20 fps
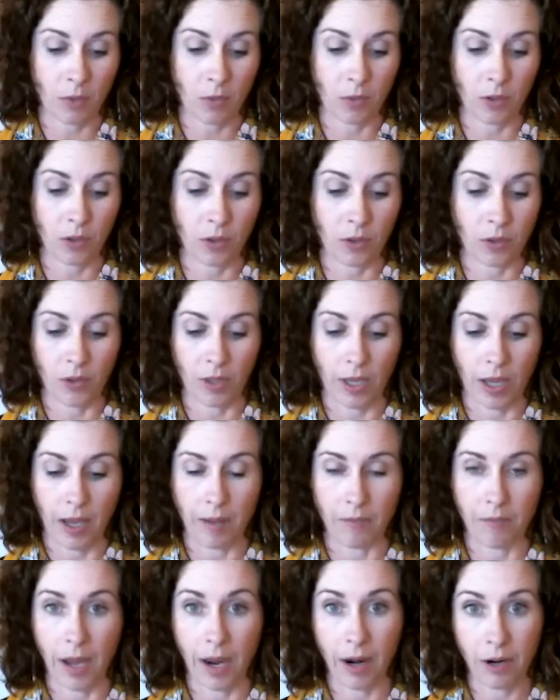oil
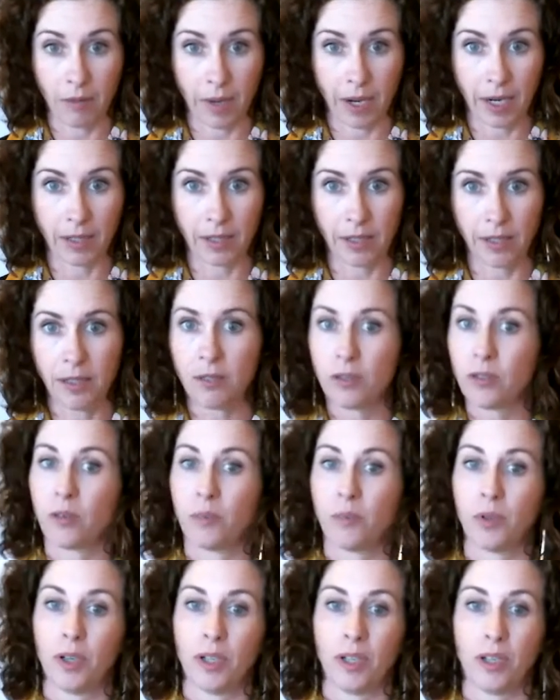aromatically, so
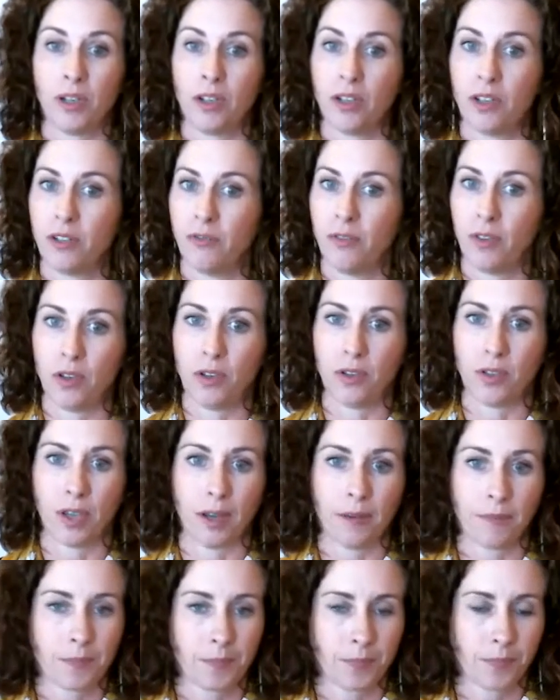put it in your diffuser.